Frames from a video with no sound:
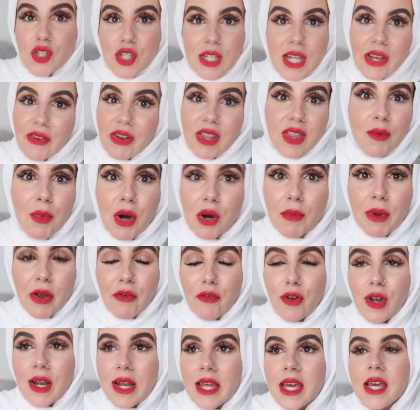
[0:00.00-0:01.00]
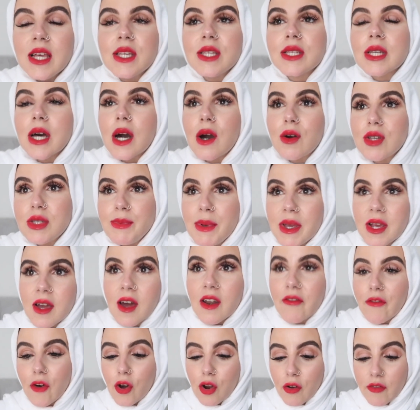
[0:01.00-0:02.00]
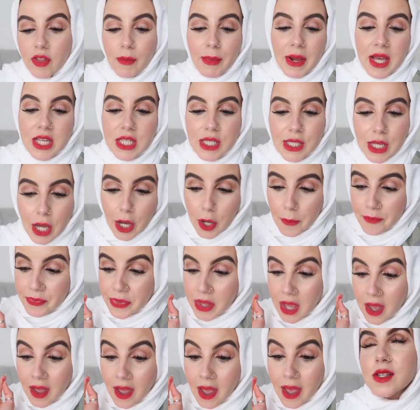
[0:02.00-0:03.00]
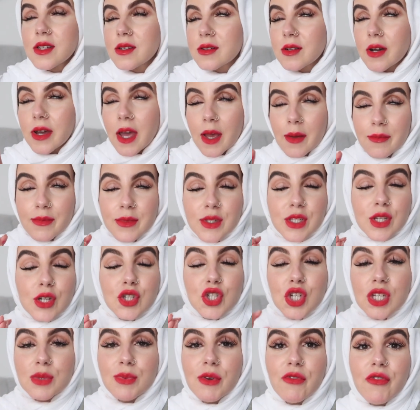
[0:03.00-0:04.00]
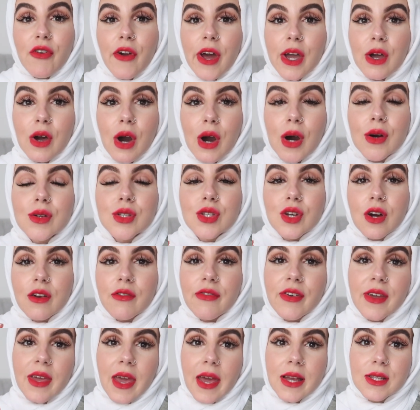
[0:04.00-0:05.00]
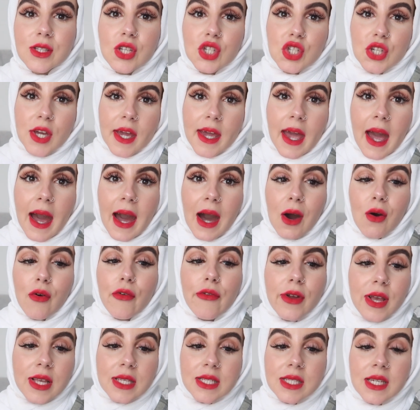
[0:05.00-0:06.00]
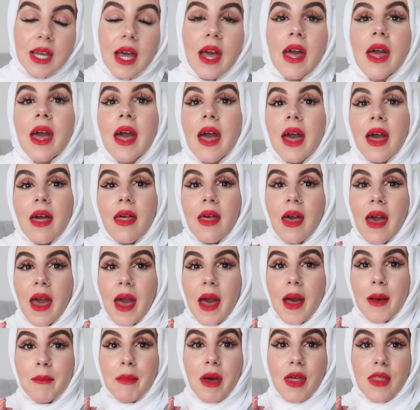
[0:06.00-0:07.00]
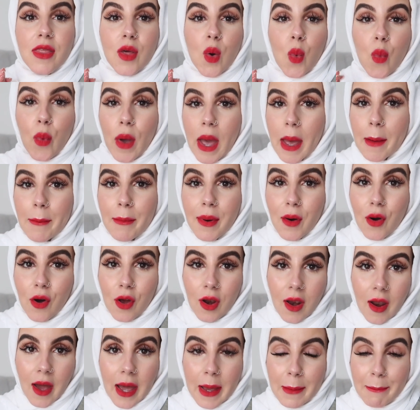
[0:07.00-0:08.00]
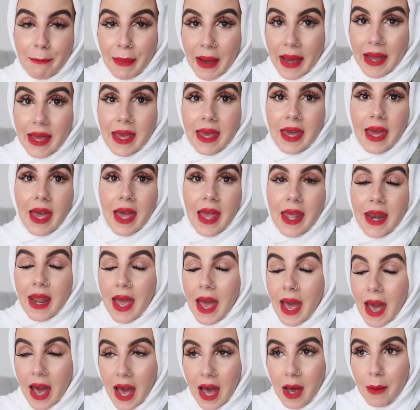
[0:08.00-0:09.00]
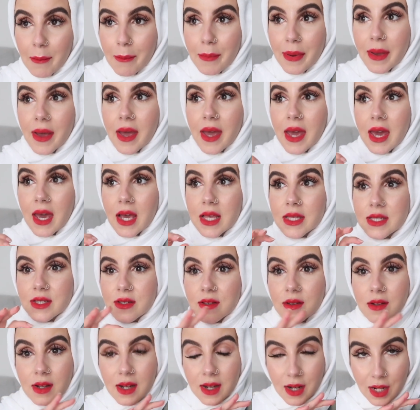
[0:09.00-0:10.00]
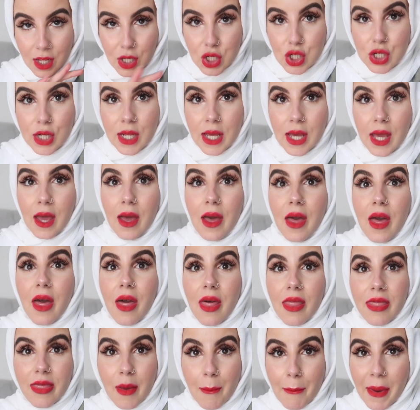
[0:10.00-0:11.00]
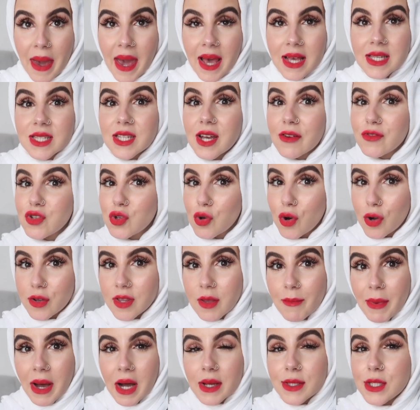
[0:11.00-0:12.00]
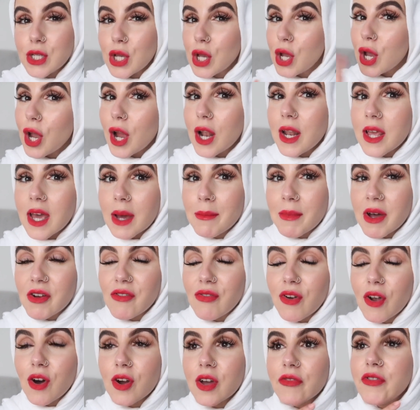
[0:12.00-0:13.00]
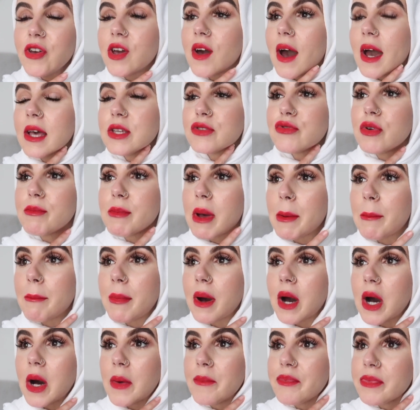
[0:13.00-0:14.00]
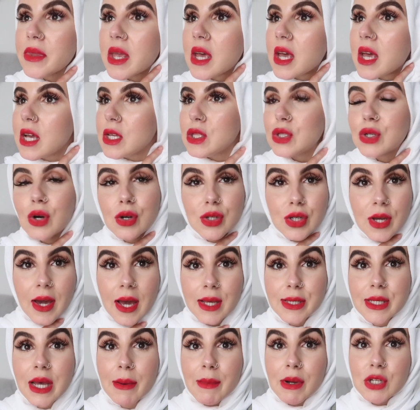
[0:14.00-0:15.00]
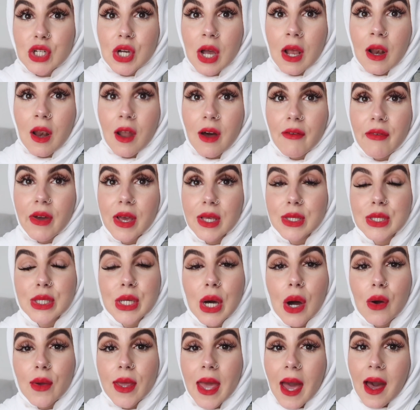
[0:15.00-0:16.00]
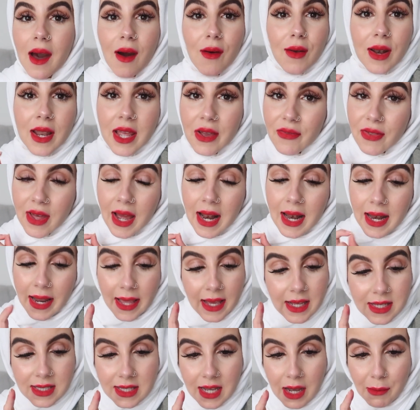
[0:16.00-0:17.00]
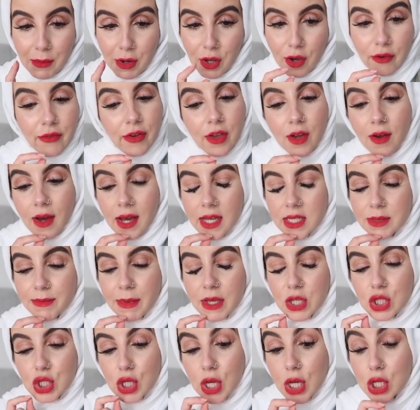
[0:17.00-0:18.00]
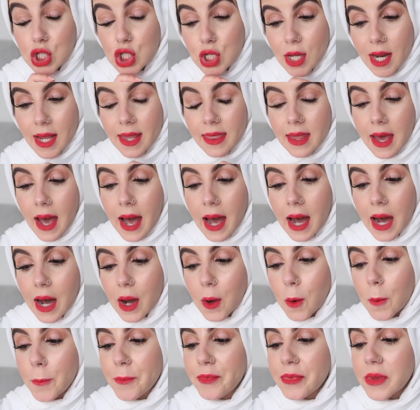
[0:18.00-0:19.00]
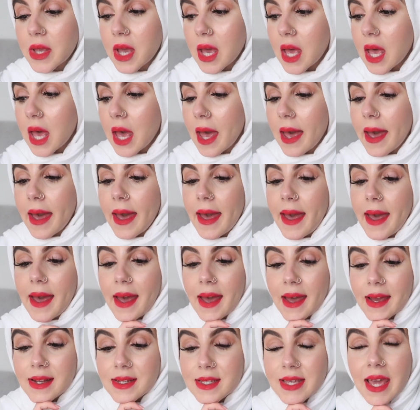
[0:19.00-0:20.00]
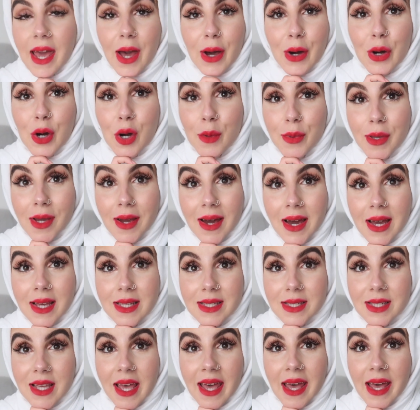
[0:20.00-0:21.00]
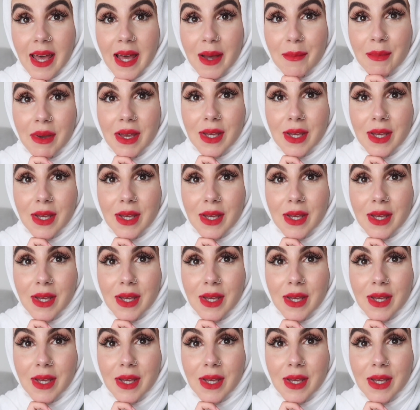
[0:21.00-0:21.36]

just living in the moment really so it's been kind of all over the place so Okay, so just before I go, don't forget to check out Rizq, um, the web online banking app. is literally the best. I've talked about it earlier in my vlog, if you guys remember. Told you guys how much I love it. So yeah, I'll leave that link down below for you guys. Make sure you check that out and yeah hope you guys um